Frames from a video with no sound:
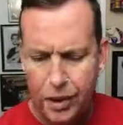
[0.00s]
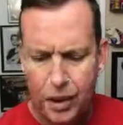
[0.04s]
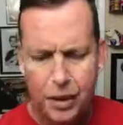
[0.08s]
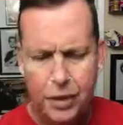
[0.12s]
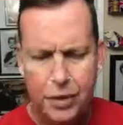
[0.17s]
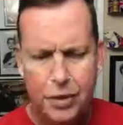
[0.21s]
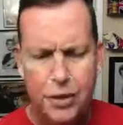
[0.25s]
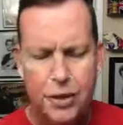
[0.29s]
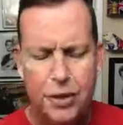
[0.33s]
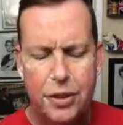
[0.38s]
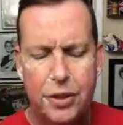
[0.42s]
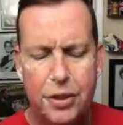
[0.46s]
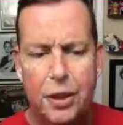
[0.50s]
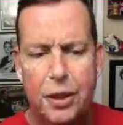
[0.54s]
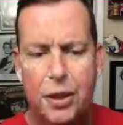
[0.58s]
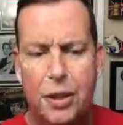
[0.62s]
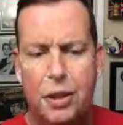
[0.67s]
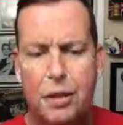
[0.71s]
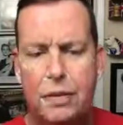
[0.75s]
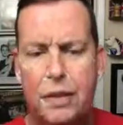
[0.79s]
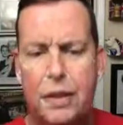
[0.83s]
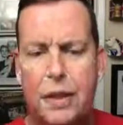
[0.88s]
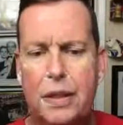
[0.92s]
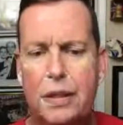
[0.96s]
here's the
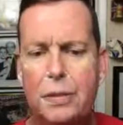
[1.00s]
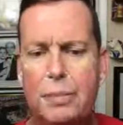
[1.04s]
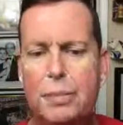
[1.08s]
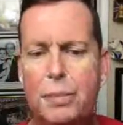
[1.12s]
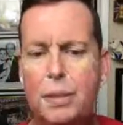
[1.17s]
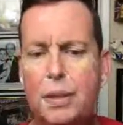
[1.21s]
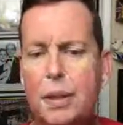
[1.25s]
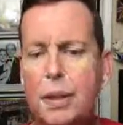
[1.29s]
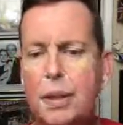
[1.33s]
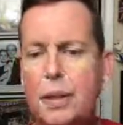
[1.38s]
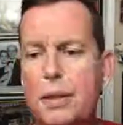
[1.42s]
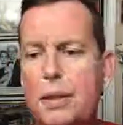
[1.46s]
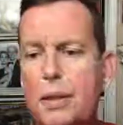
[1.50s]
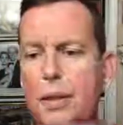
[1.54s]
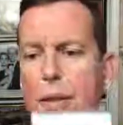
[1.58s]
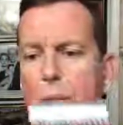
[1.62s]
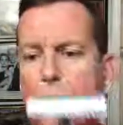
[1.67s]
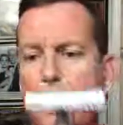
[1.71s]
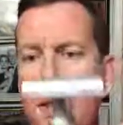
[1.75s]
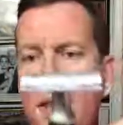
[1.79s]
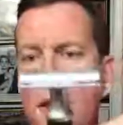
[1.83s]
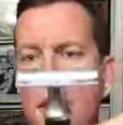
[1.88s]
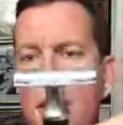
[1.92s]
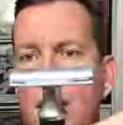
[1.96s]
length of it compared
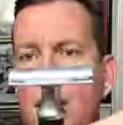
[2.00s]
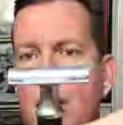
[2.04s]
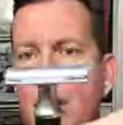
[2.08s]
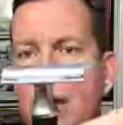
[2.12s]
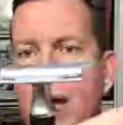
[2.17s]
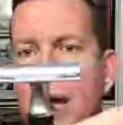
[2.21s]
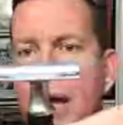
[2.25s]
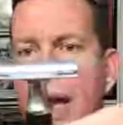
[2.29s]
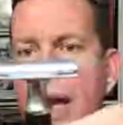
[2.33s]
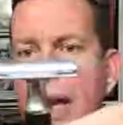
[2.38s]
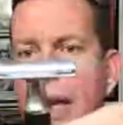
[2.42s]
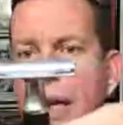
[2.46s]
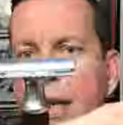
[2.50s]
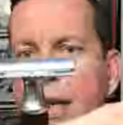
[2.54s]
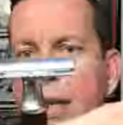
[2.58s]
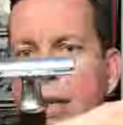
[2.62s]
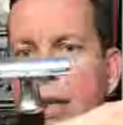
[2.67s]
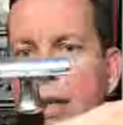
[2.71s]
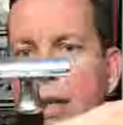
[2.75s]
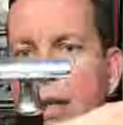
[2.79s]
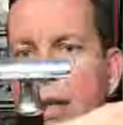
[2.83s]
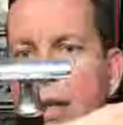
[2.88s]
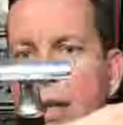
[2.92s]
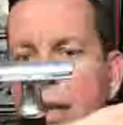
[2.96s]
to a
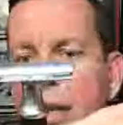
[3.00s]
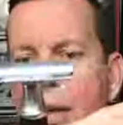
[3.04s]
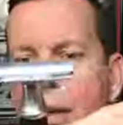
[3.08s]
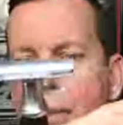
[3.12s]
long-handled